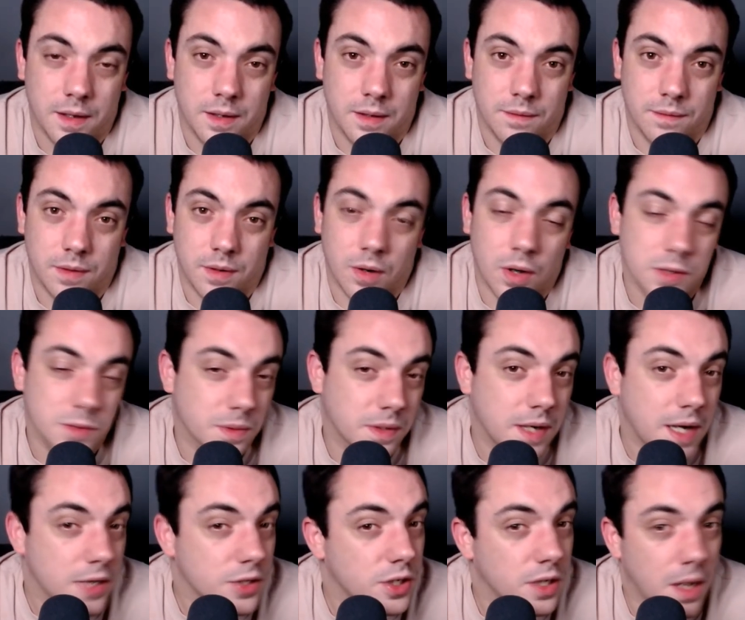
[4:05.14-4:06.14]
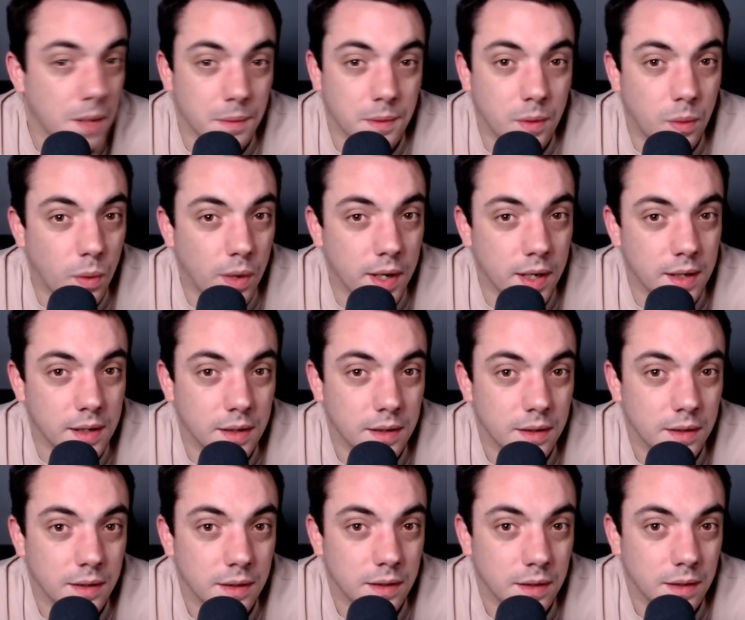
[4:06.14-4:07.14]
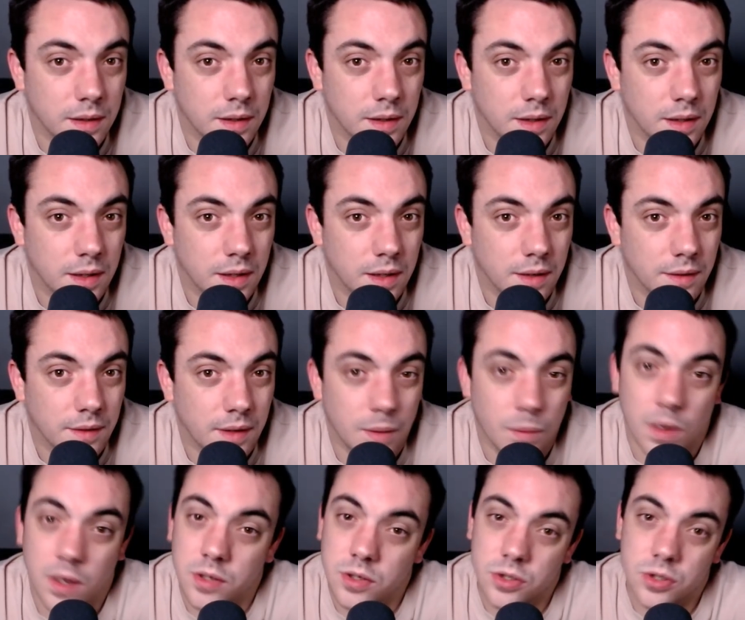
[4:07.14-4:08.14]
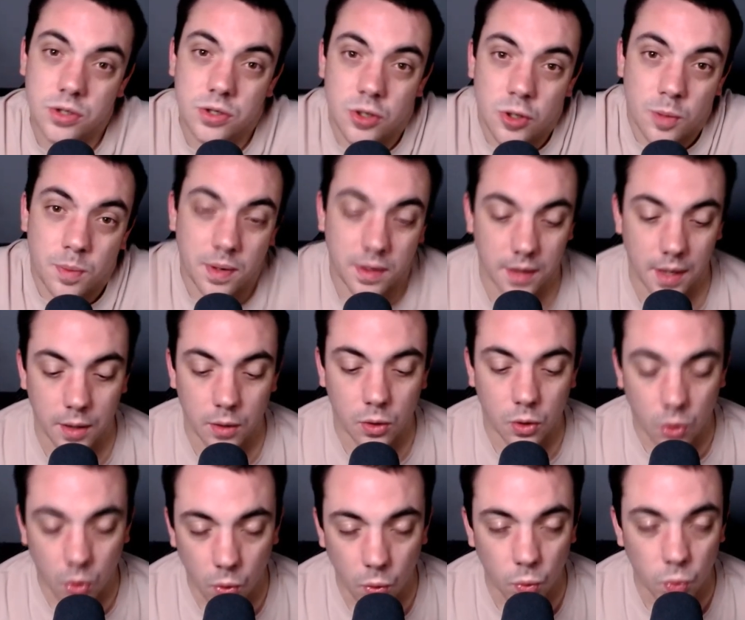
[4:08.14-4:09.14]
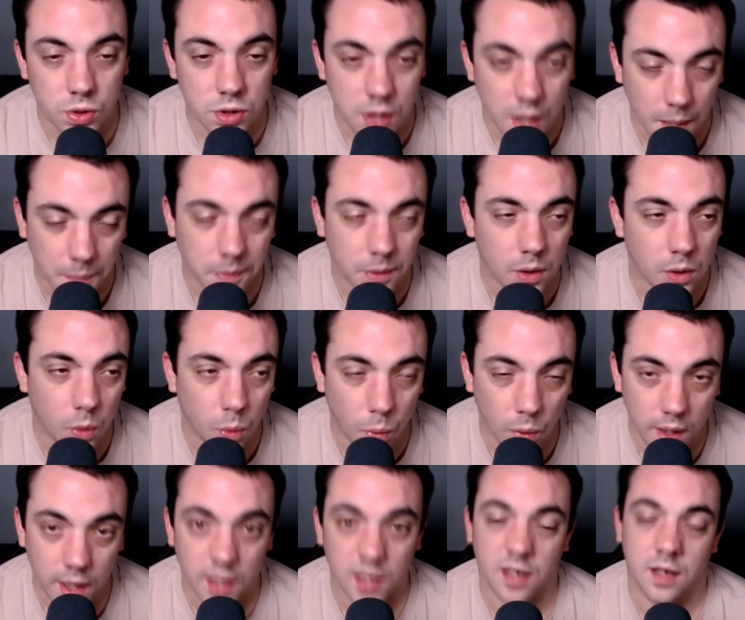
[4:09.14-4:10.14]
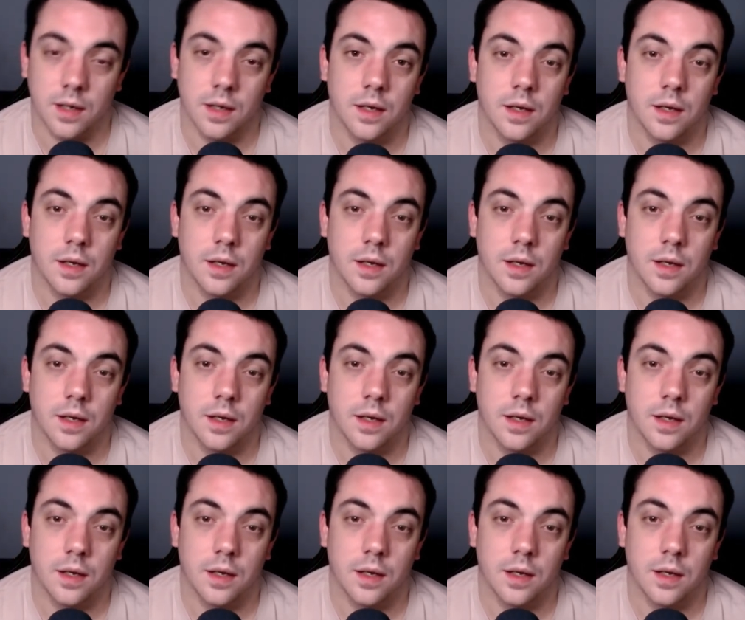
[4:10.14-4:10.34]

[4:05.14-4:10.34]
the Lions were catching up quick. They weren't stupid. They caught up quick.